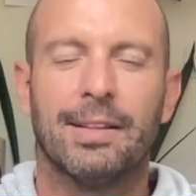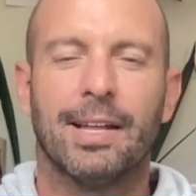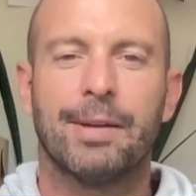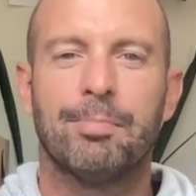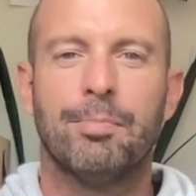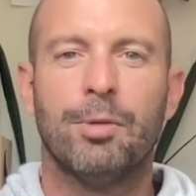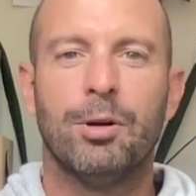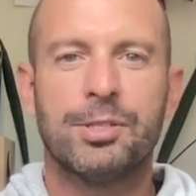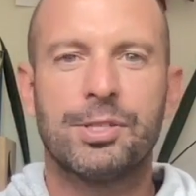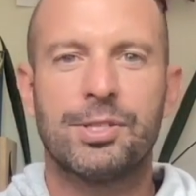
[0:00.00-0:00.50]
Like
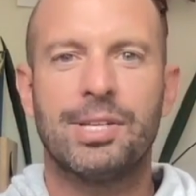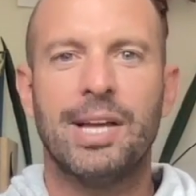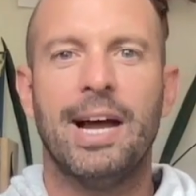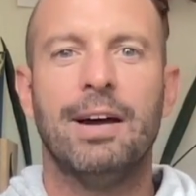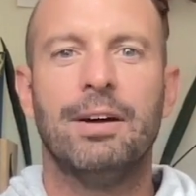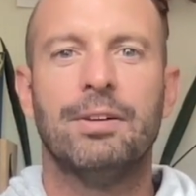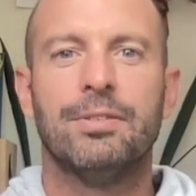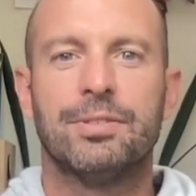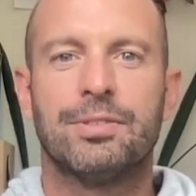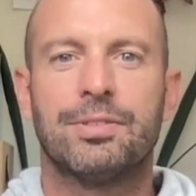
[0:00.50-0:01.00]
most
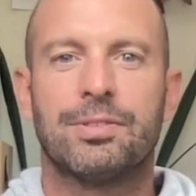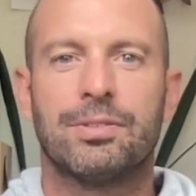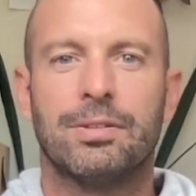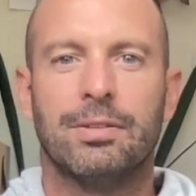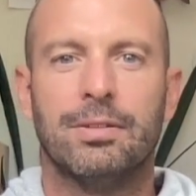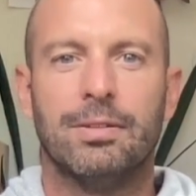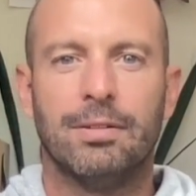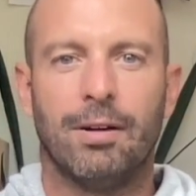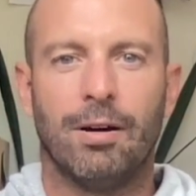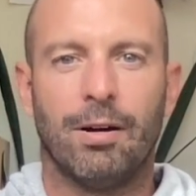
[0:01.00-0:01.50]
sounds
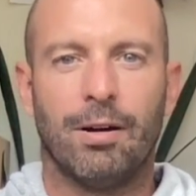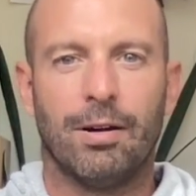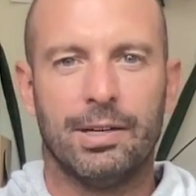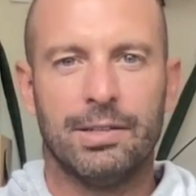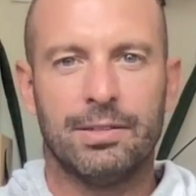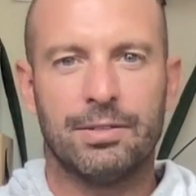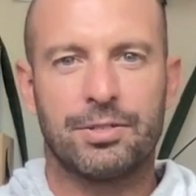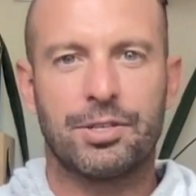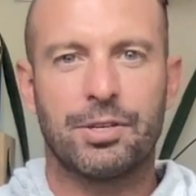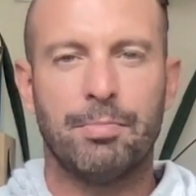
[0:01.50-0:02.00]

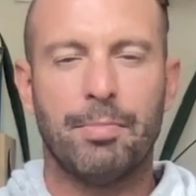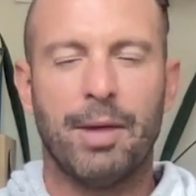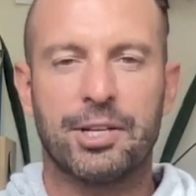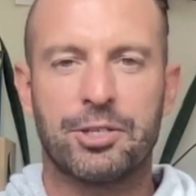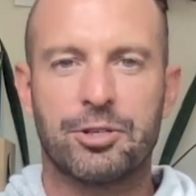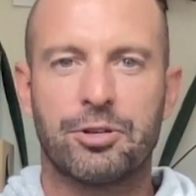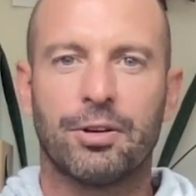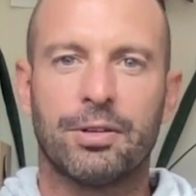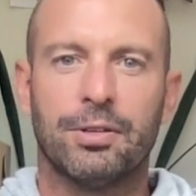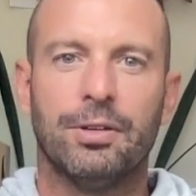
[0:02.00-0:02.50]
aren't
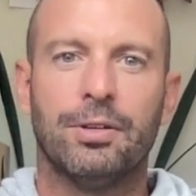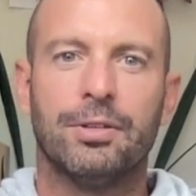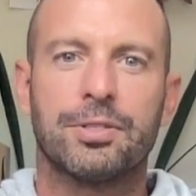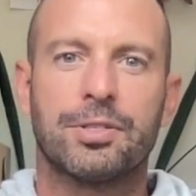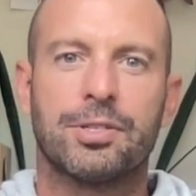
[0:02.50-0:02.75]
symmetrical,